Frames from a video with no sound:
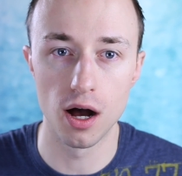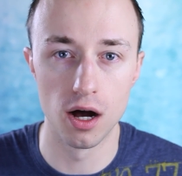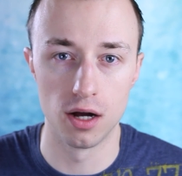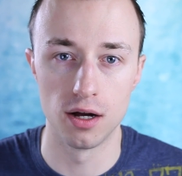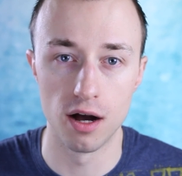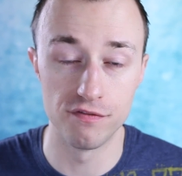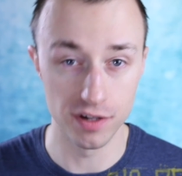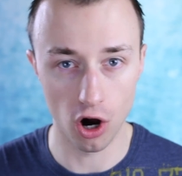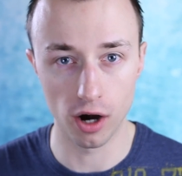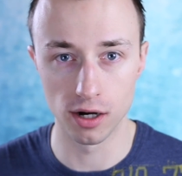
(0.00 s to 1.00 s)
a
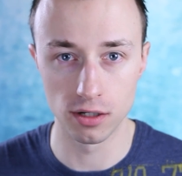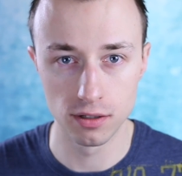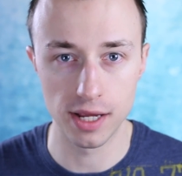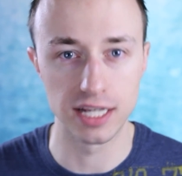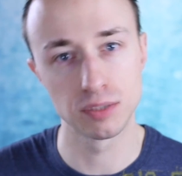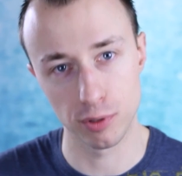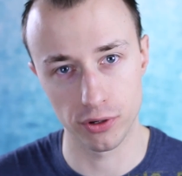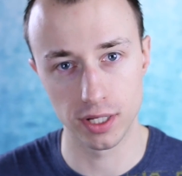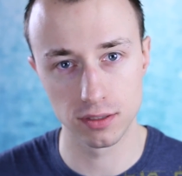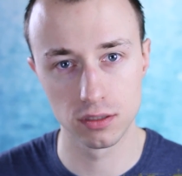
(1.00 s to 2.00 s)
VR
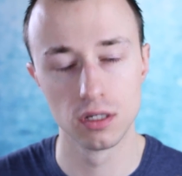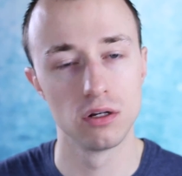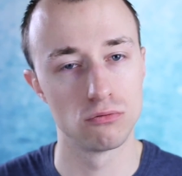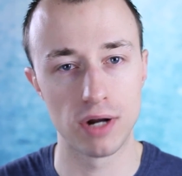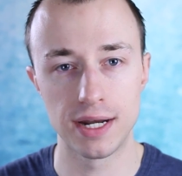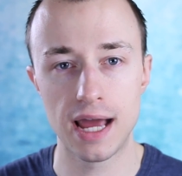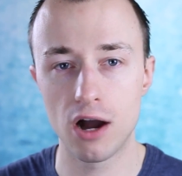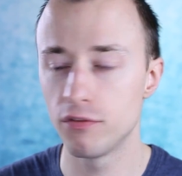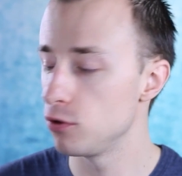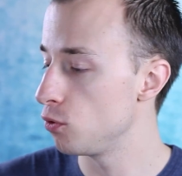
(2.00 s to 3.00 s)
experience. Right
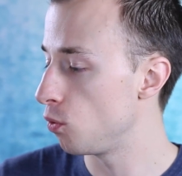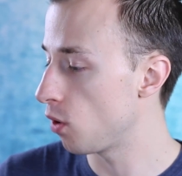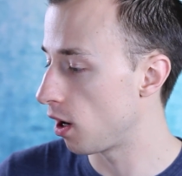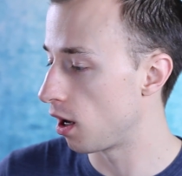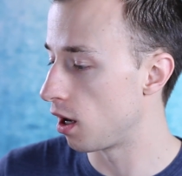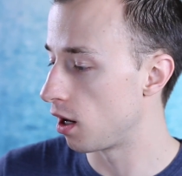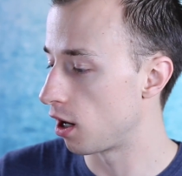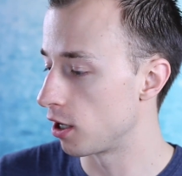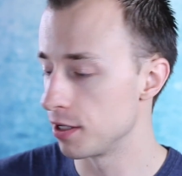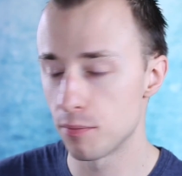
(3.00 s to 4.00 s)
now, if you
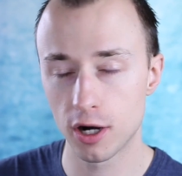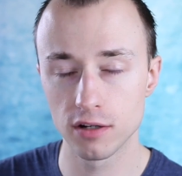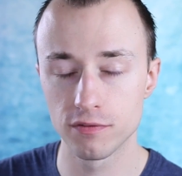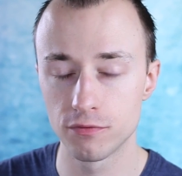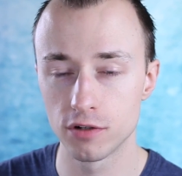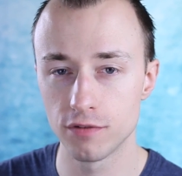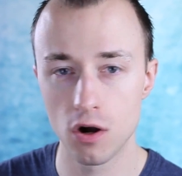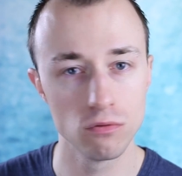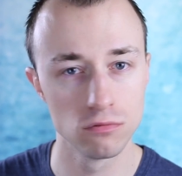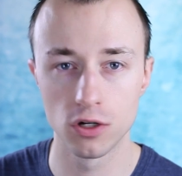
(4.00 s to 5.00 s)
are in the market for a
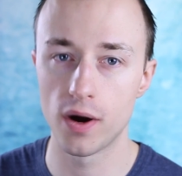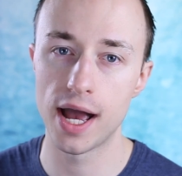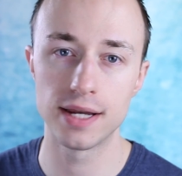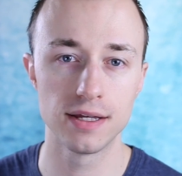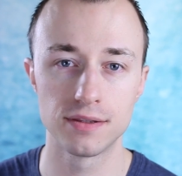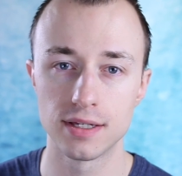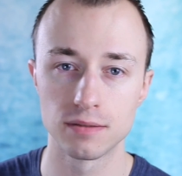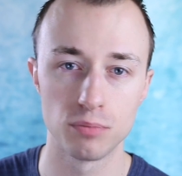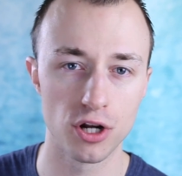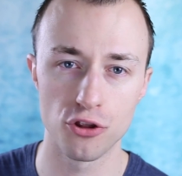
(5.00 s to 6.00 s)
phone, go ahead, get
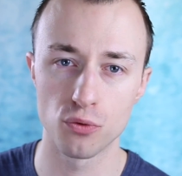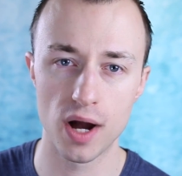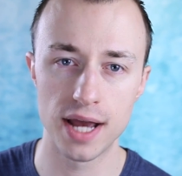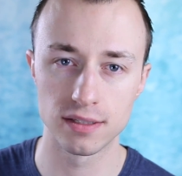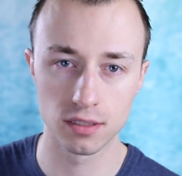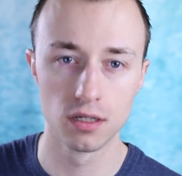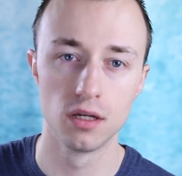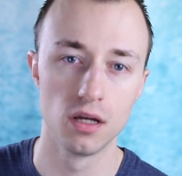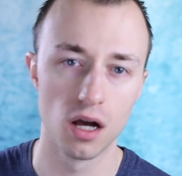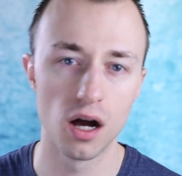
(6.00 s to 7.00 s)
this, but otherwise,
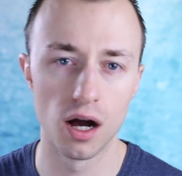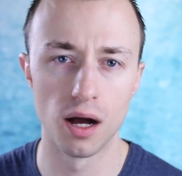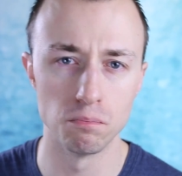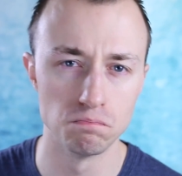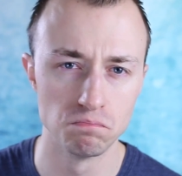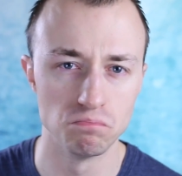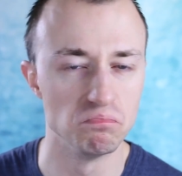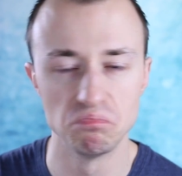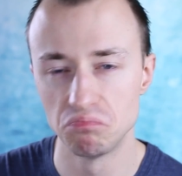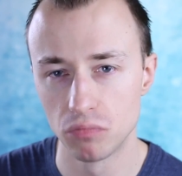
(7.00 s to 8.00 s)
find
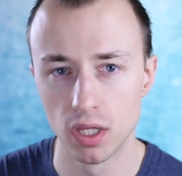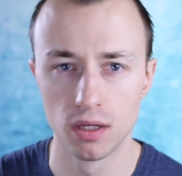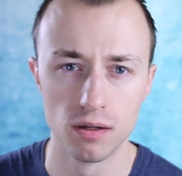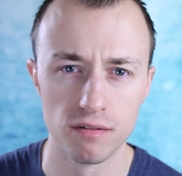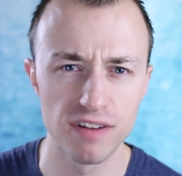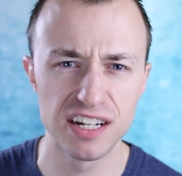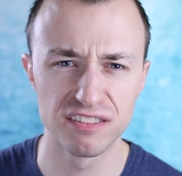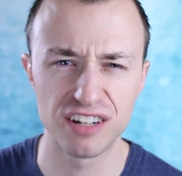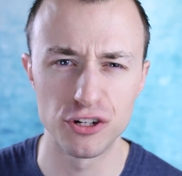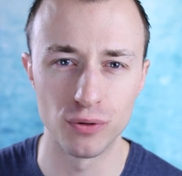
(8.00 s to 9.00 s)

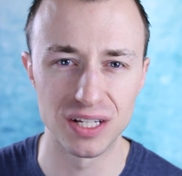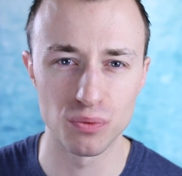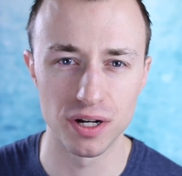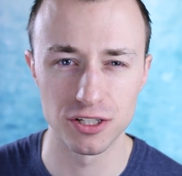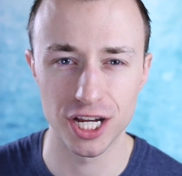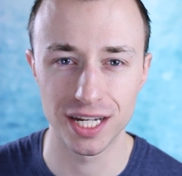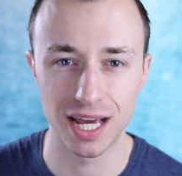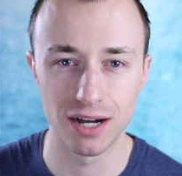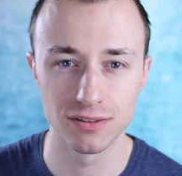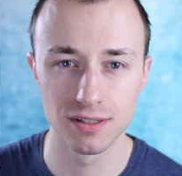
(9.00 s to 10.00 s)
a friend who has one and check it
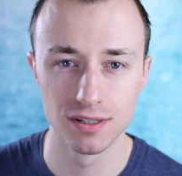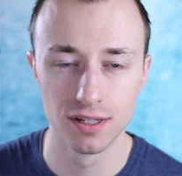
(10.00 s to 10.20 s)
out.